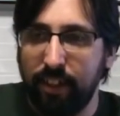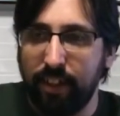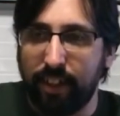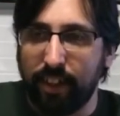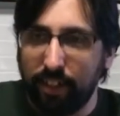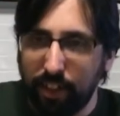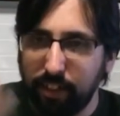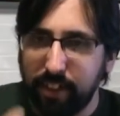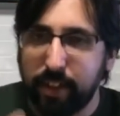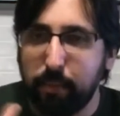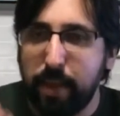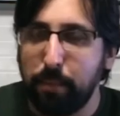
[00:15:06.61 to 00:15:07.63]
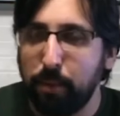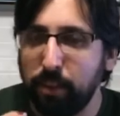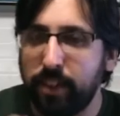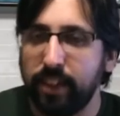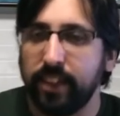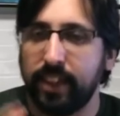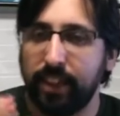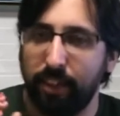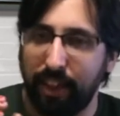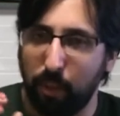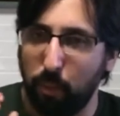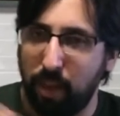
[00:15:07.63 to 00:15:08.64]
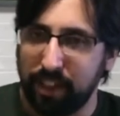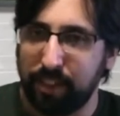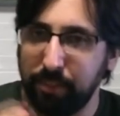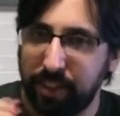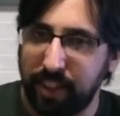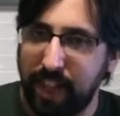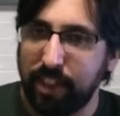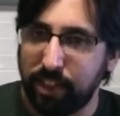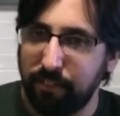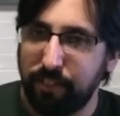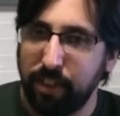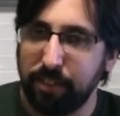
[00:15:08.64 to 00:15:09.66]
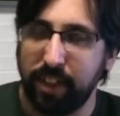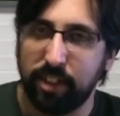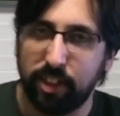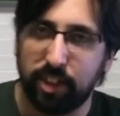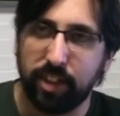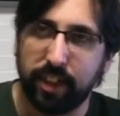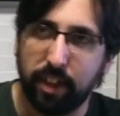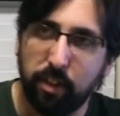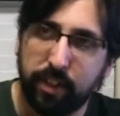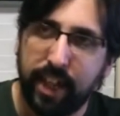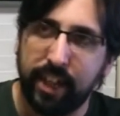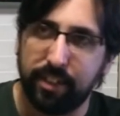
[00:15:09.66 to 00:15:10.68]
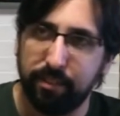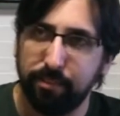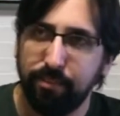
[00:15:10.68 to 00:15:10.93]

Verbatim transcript: like clearly, like the people who did this had like watched some slasher films and understood like, okay,